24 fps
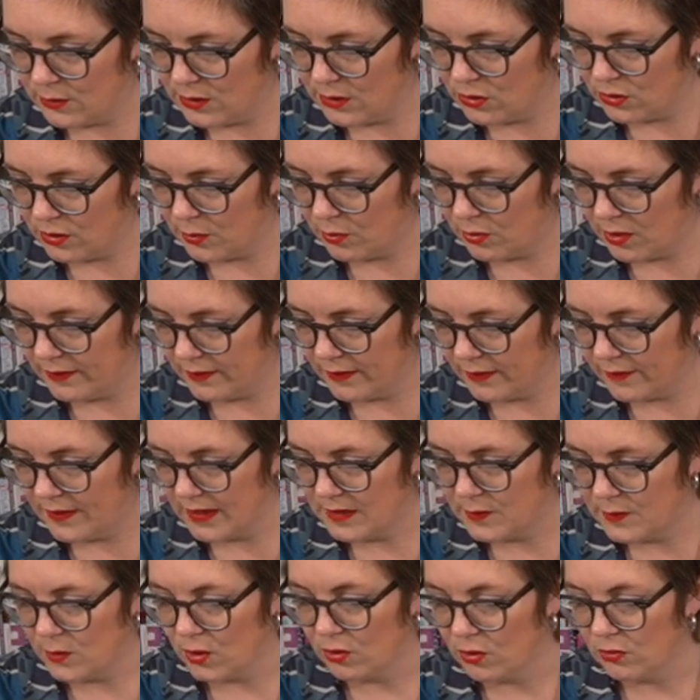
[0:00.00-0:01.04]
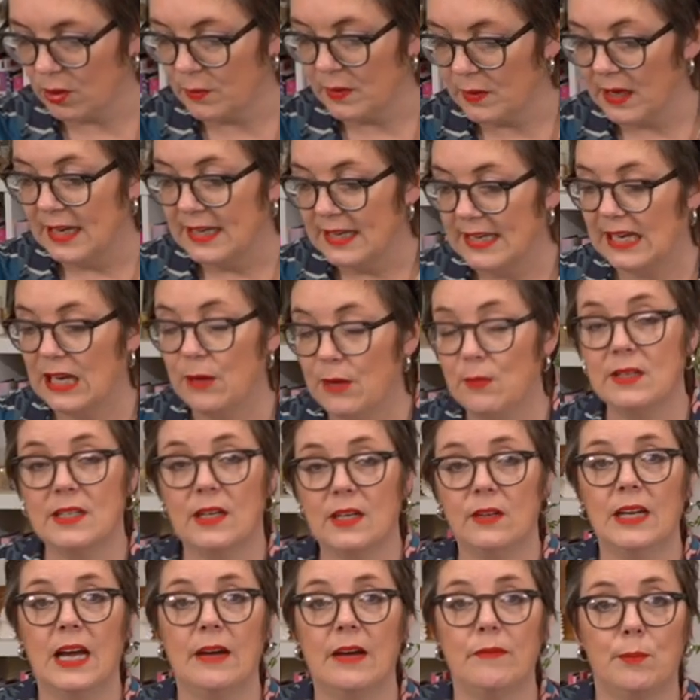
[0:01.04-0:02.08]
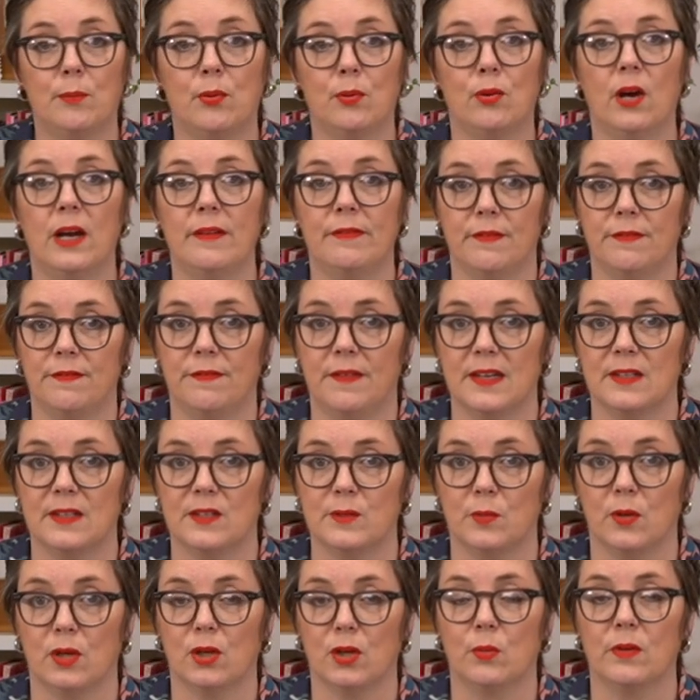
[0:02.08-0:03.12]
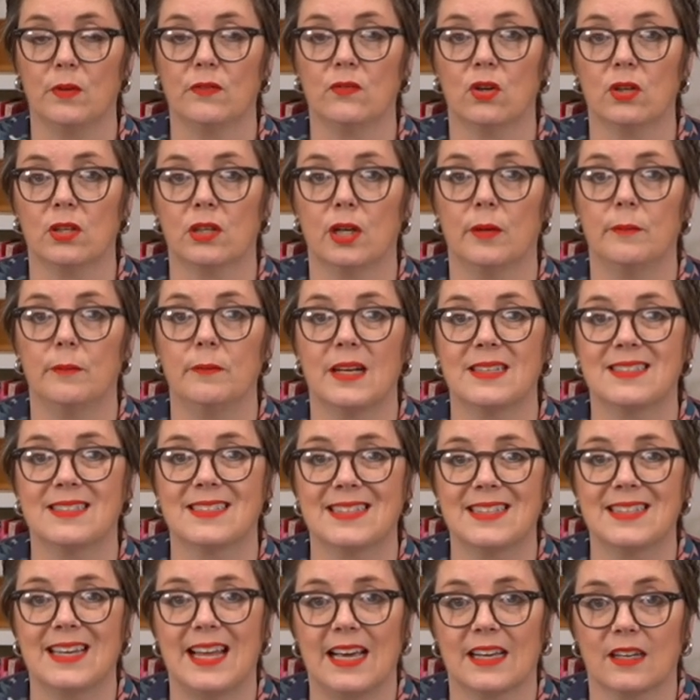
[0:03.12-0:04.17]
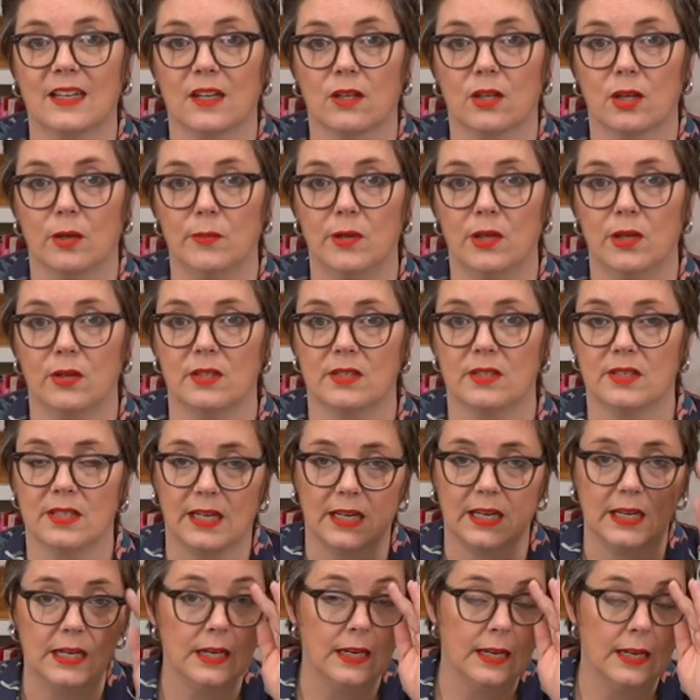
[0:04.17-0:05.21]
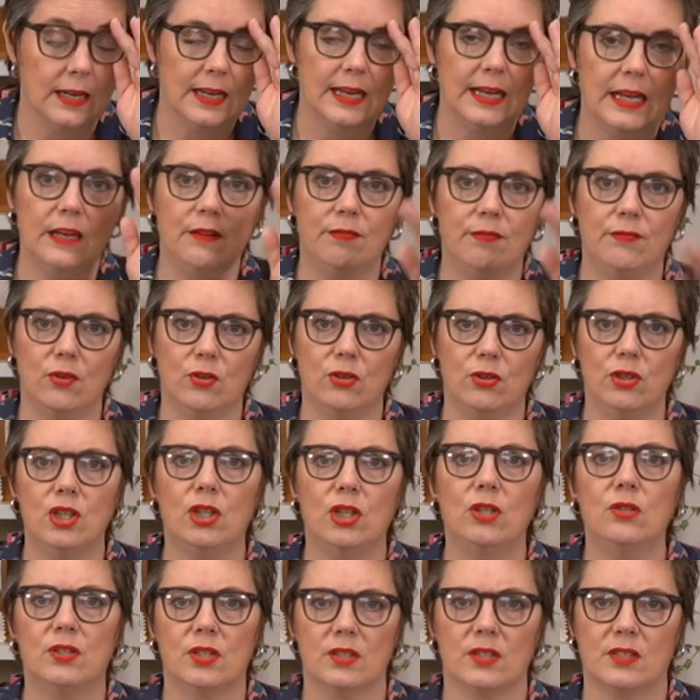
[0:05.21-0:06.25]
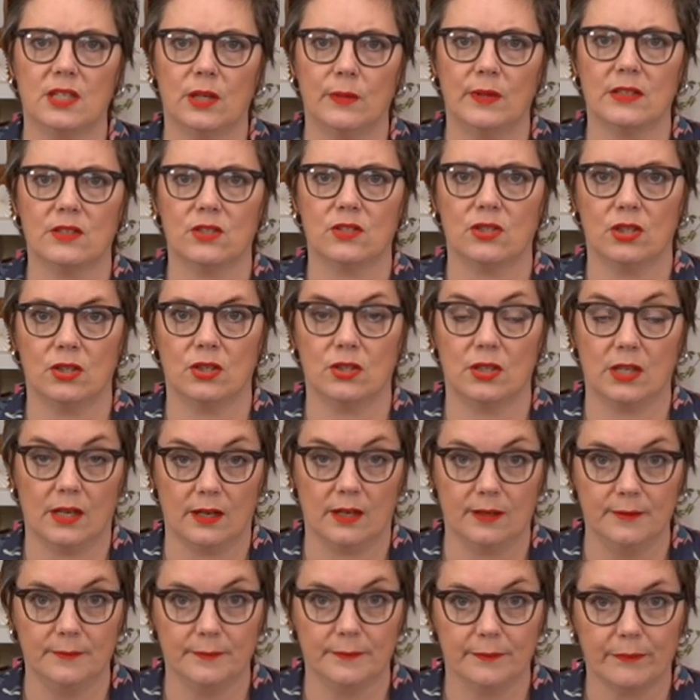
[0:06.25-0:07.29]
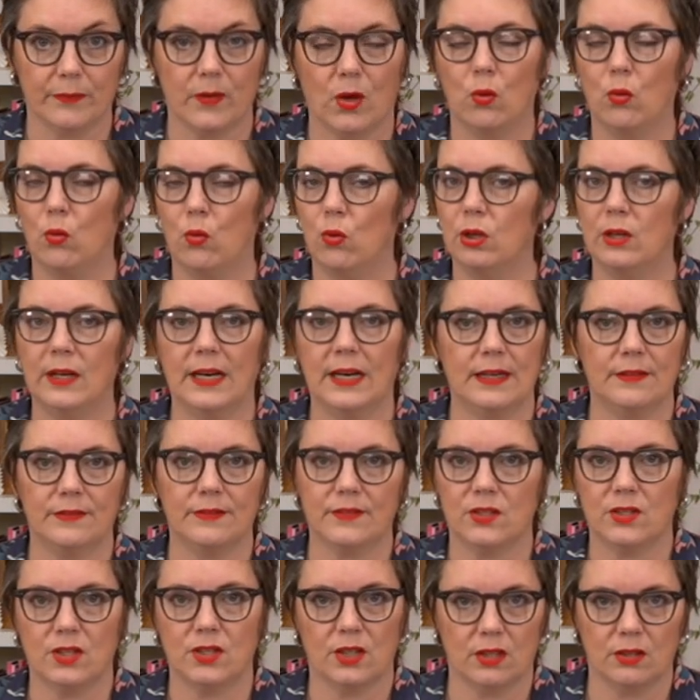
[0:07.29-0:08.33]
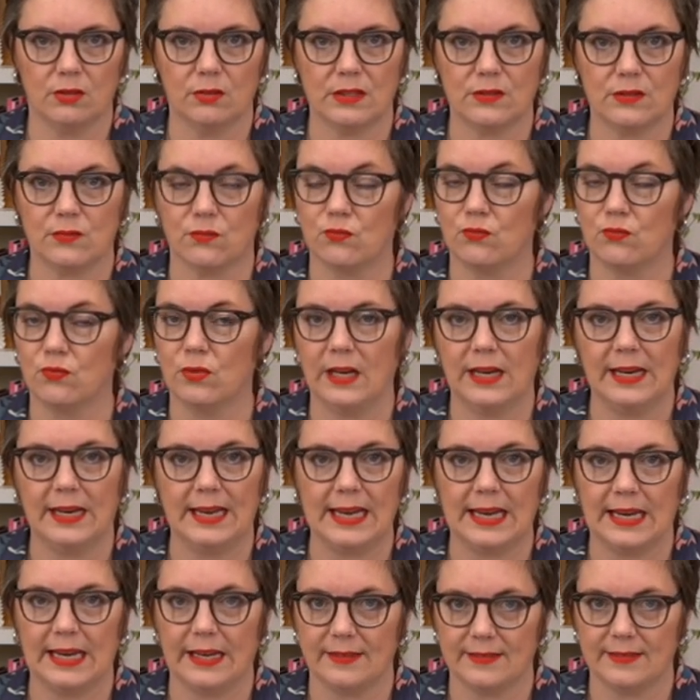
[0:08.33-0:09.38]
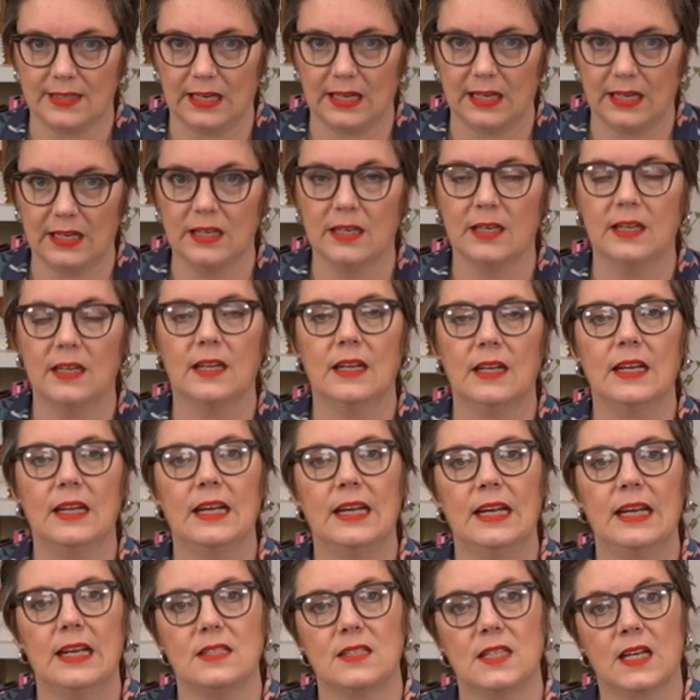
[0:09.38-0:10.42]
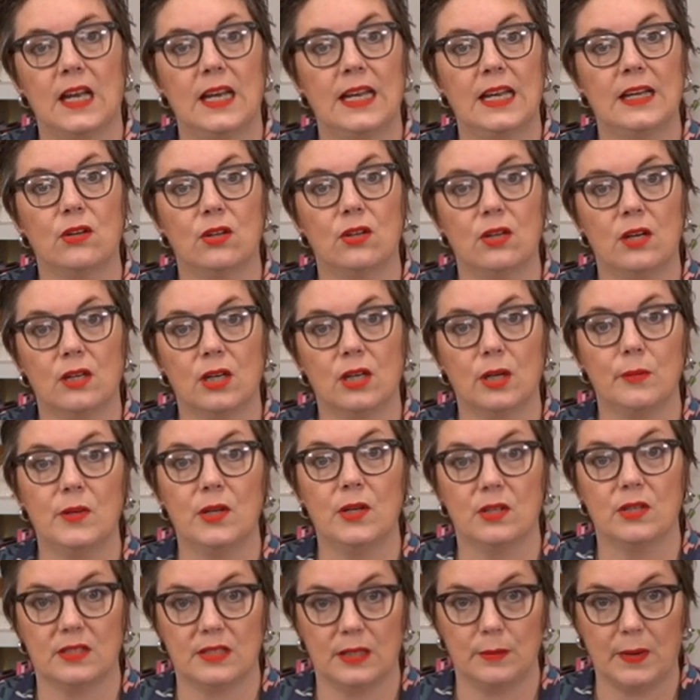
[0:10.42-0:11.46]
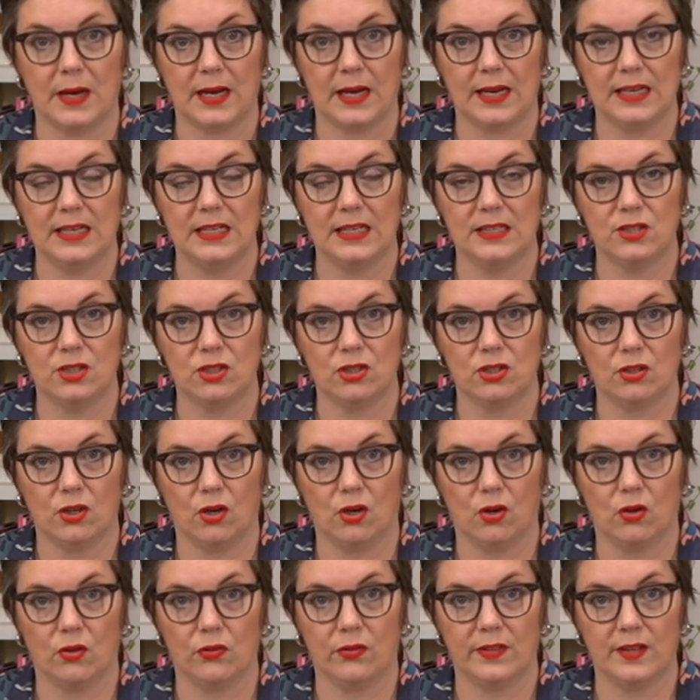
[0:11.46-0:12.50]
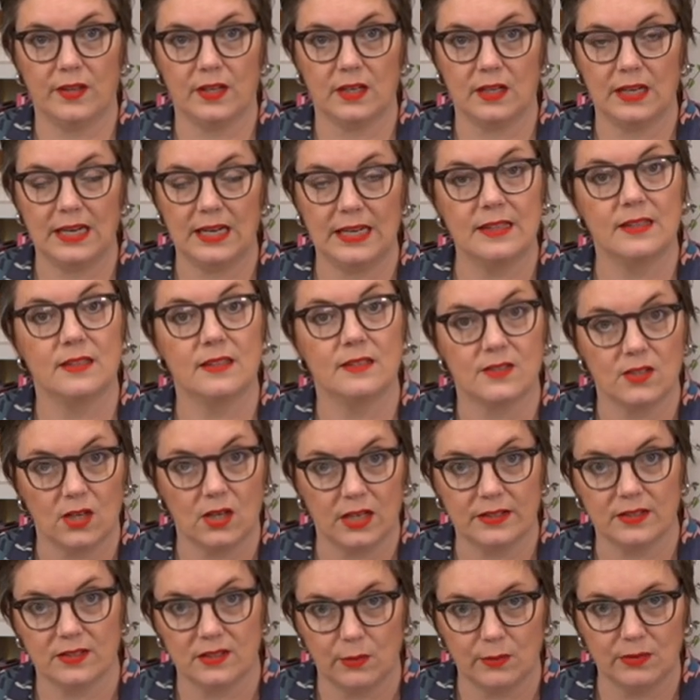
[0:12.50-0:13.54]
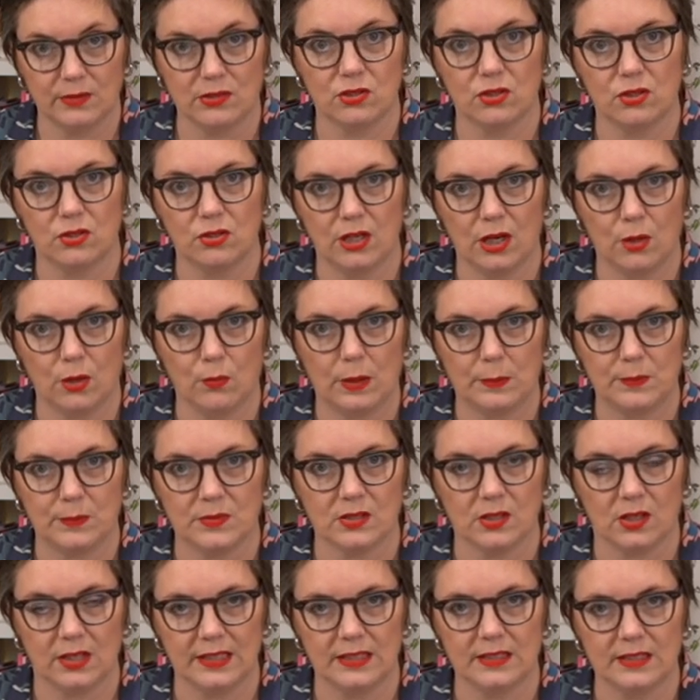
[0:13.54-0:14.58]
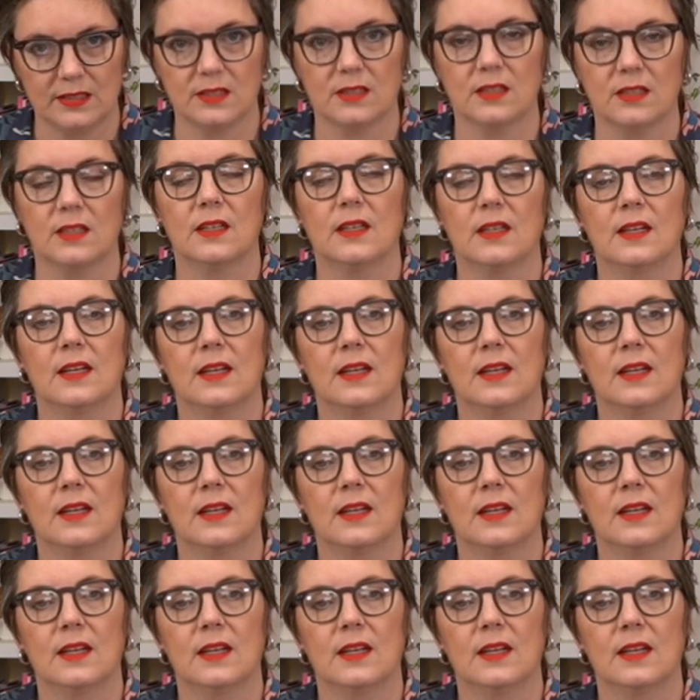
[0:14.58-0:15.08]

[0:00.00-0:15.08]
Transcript: do I join the private Facebook group? Nikki, we don't have a private Facebook. We've got a Slack community. If you're new to Sewing Studio, all you have to do, it's really easy, is to click on our community page on the inside the Sewing Studio website